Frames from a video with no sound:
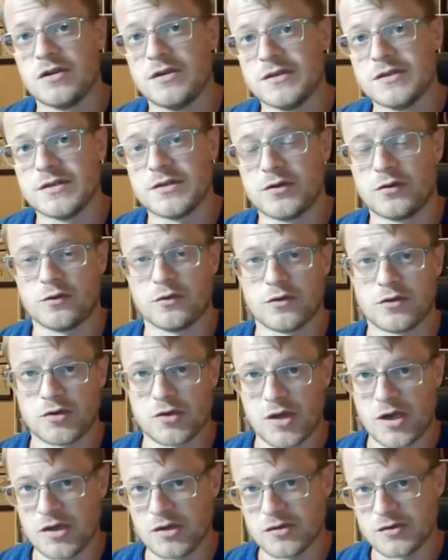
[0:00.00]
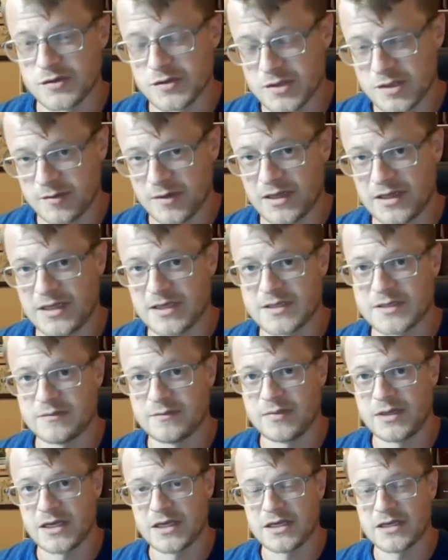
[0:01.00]
or changes to my lesson
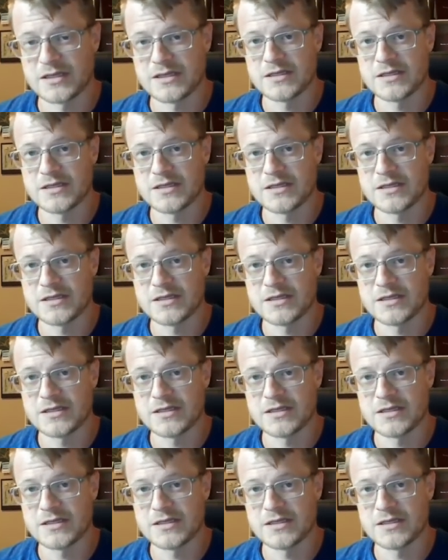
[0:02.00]
plans.